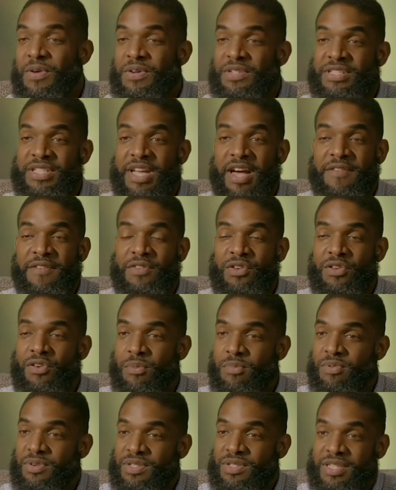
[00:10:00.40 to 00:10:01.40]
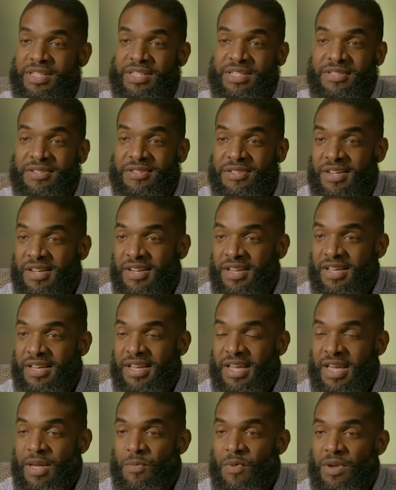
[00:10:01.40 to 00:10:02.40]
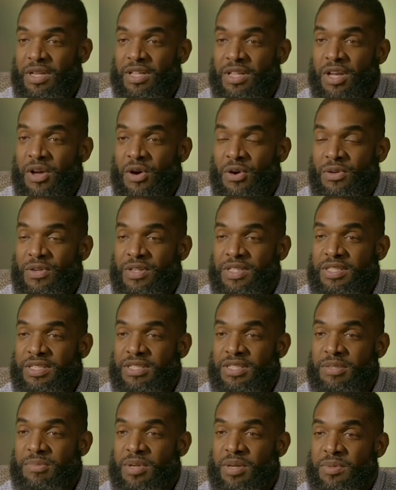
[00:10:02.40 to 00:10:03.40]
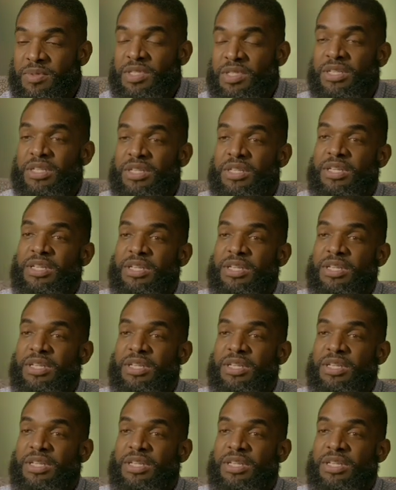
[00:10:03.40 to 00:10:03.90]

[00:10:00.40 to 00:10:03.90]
to Salvador, Brazil. And what the goal is, is to be able to